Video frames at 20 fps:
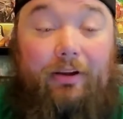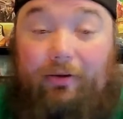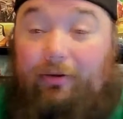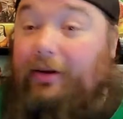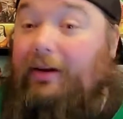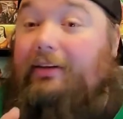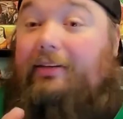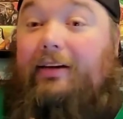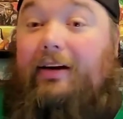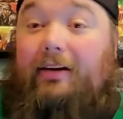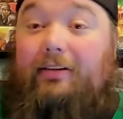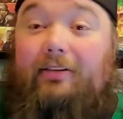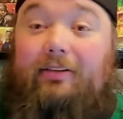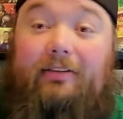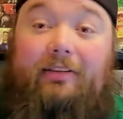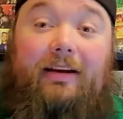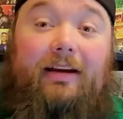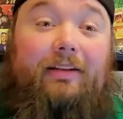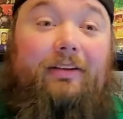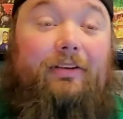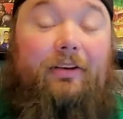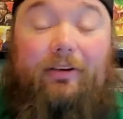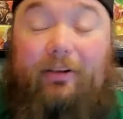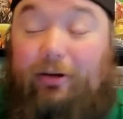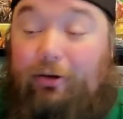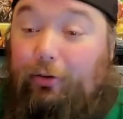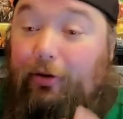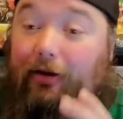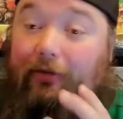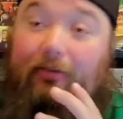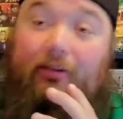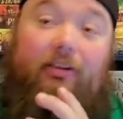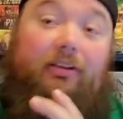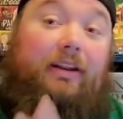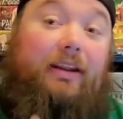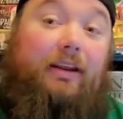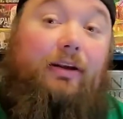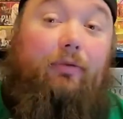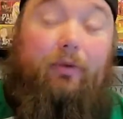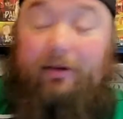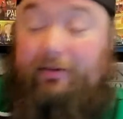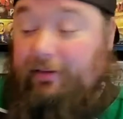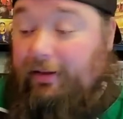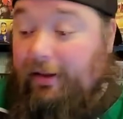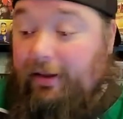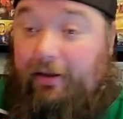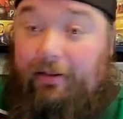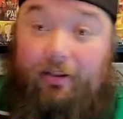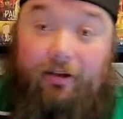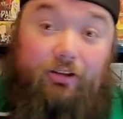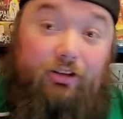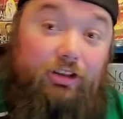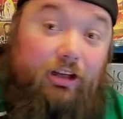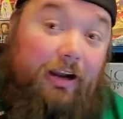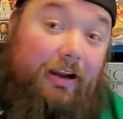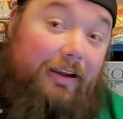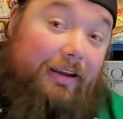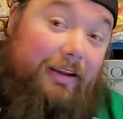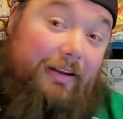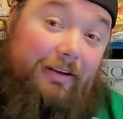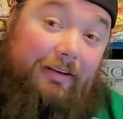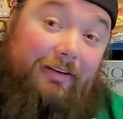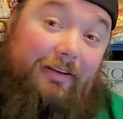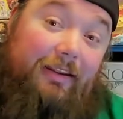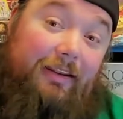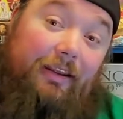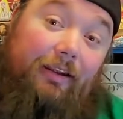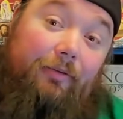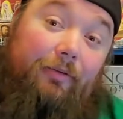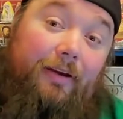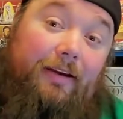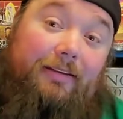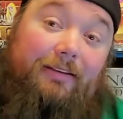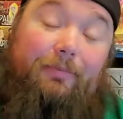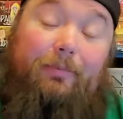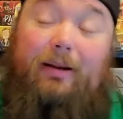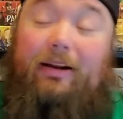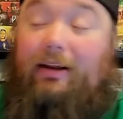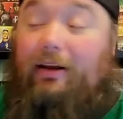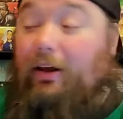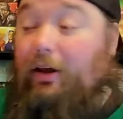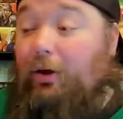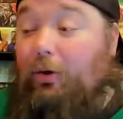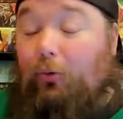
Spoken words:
You got Dr. Sattler, and then you have the T-Rex, the giant T-Rex mini,